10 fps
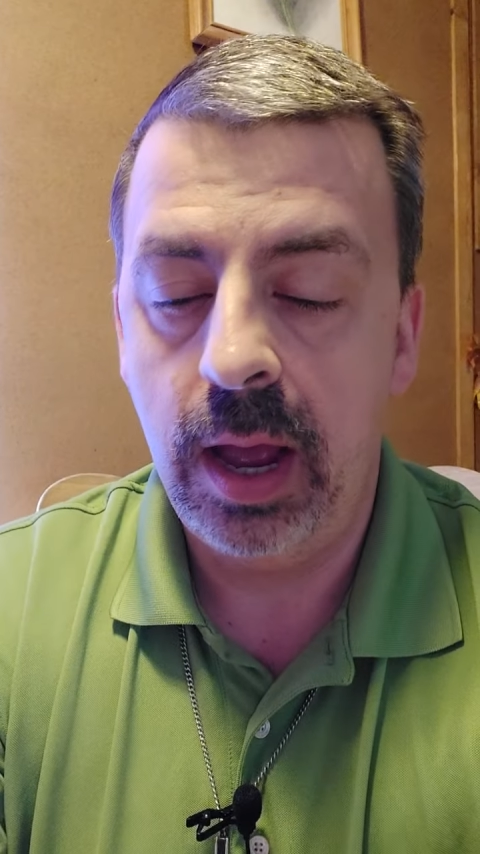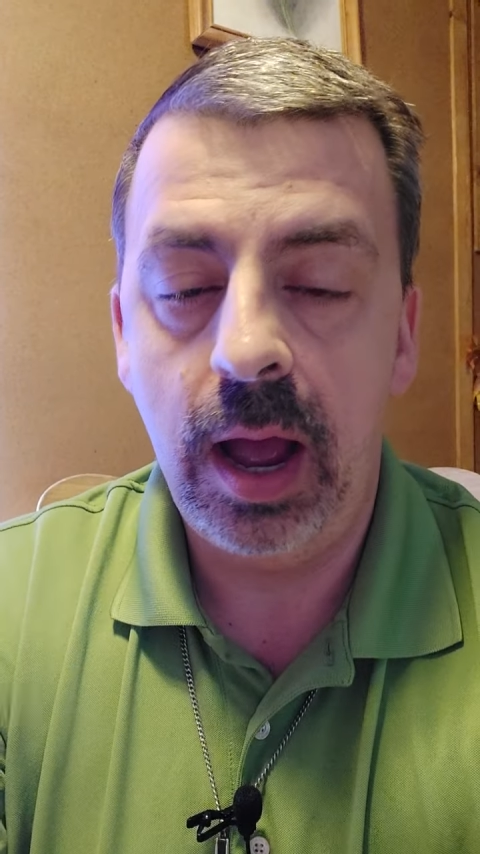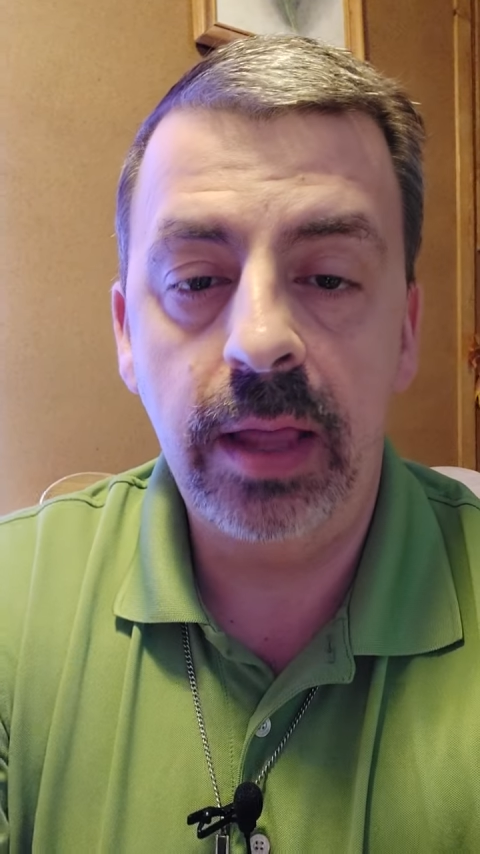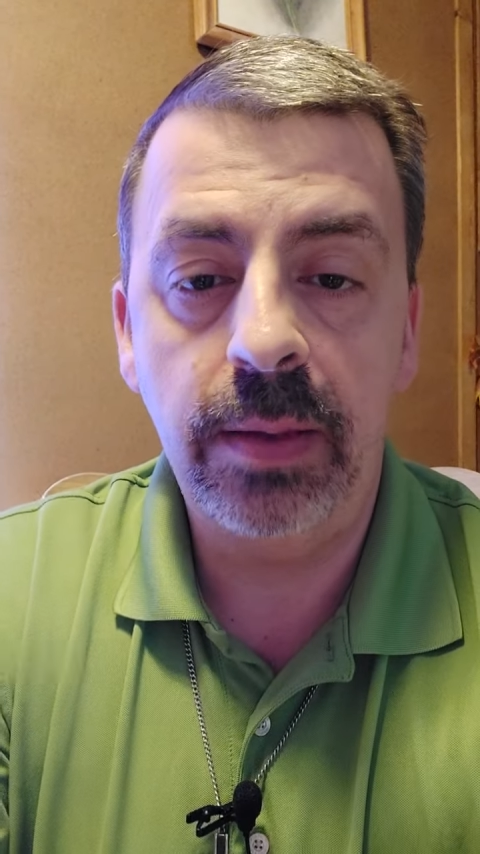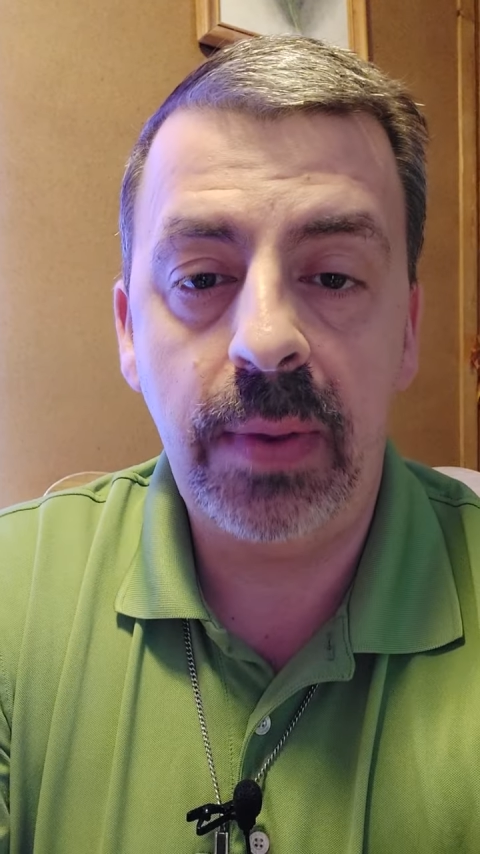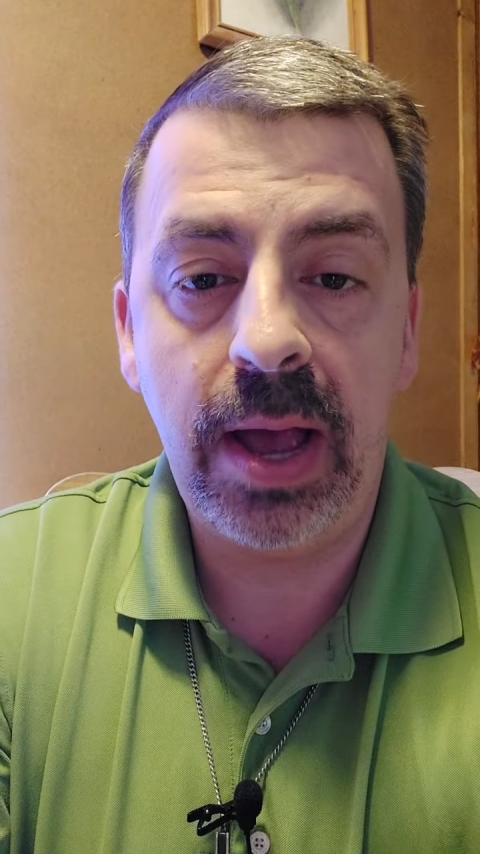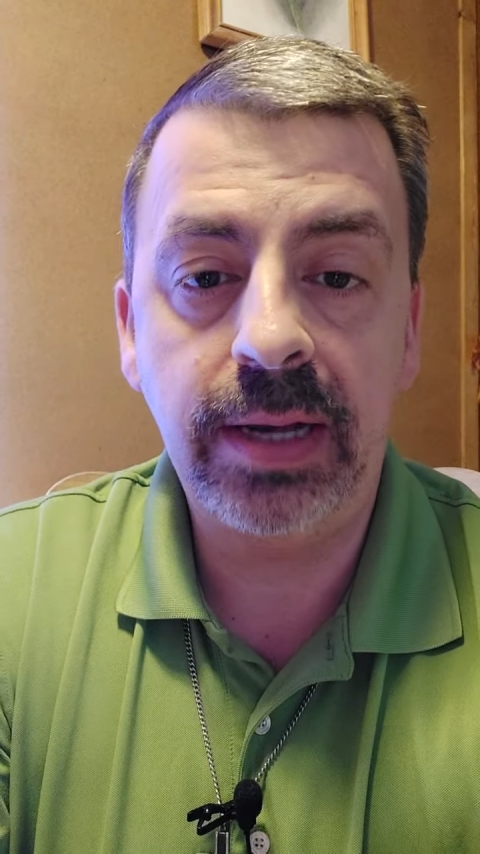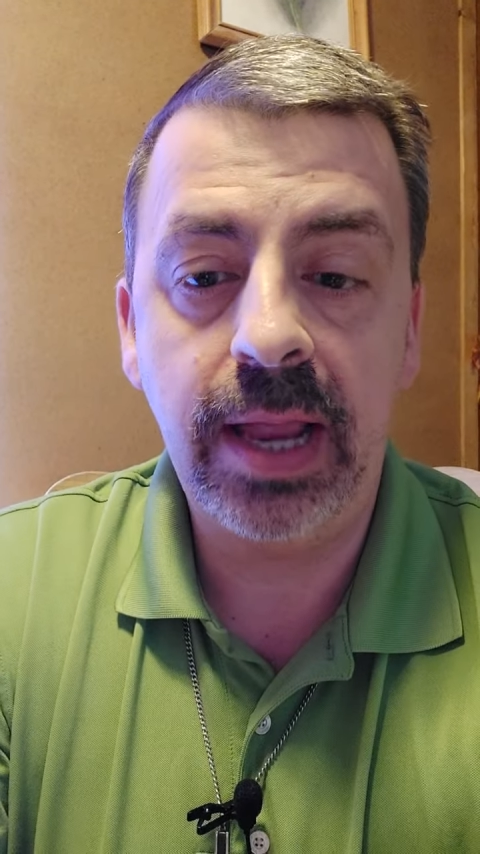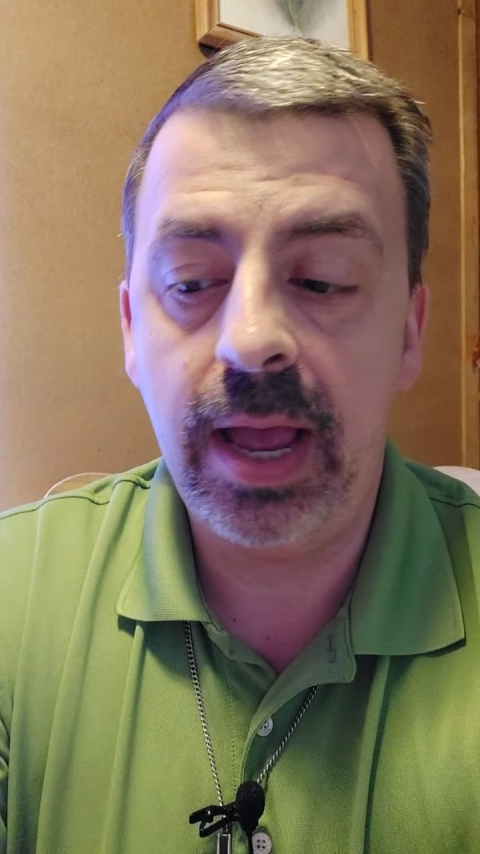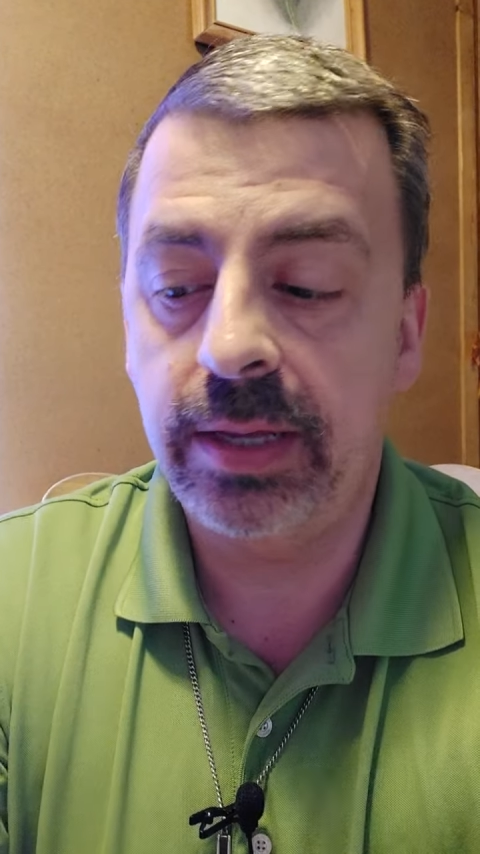on the
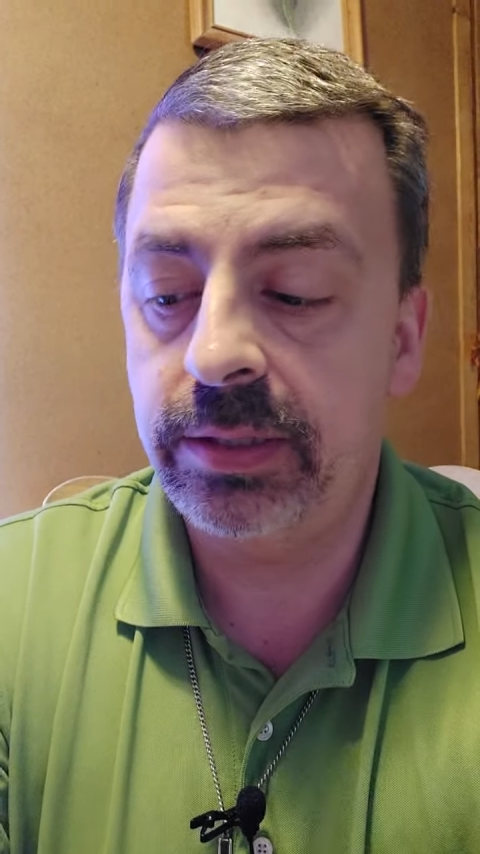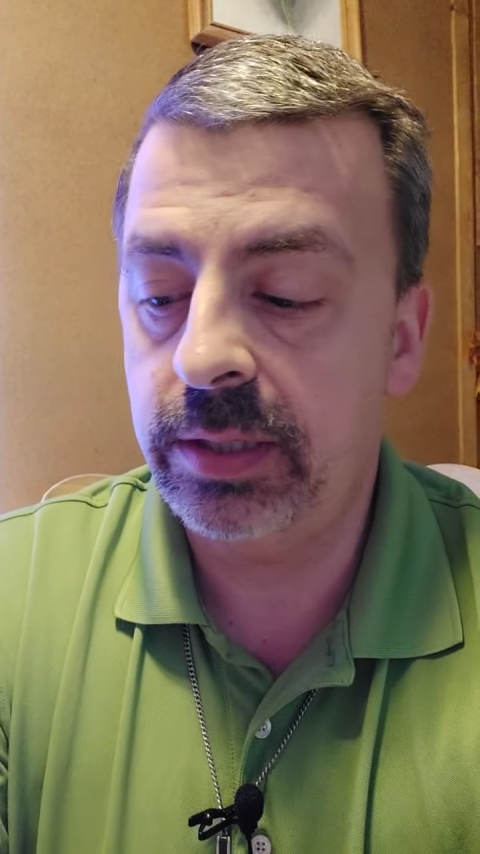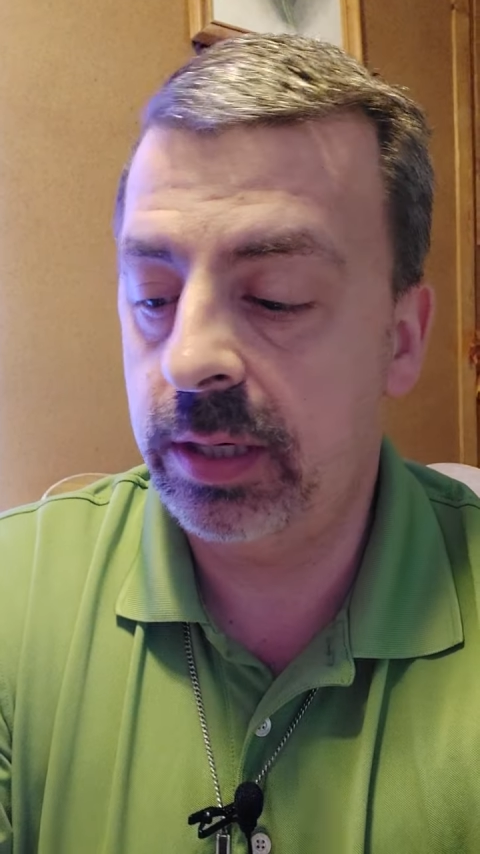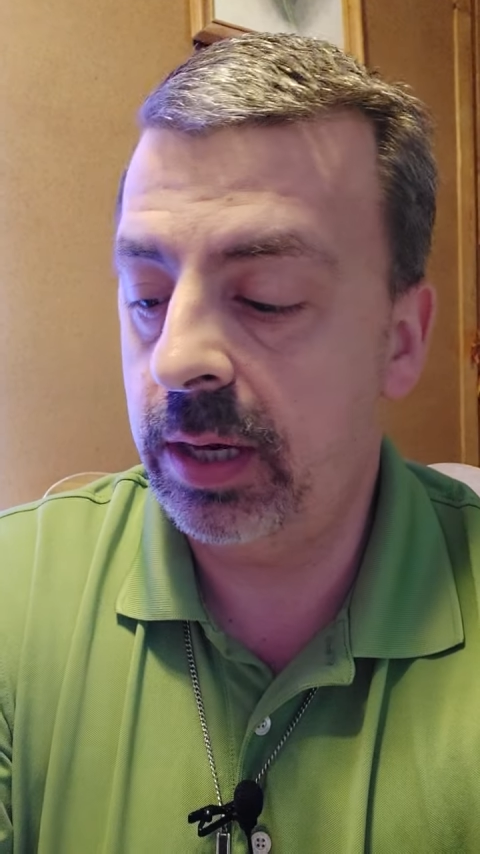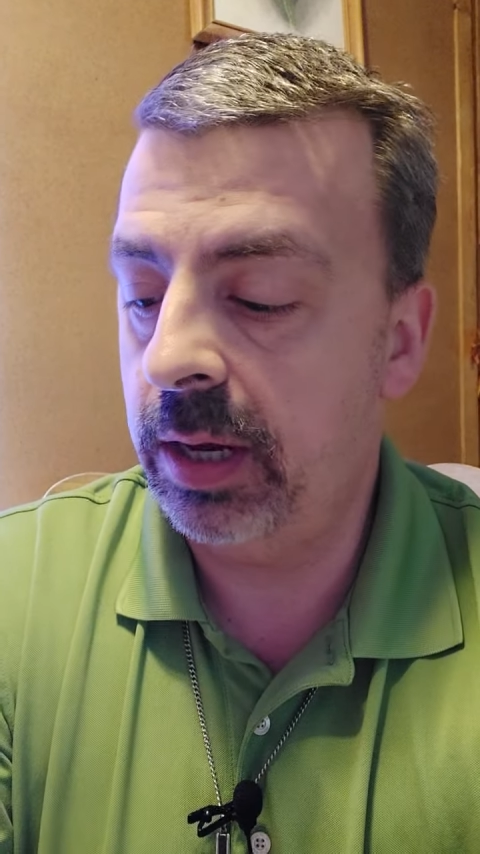podcast.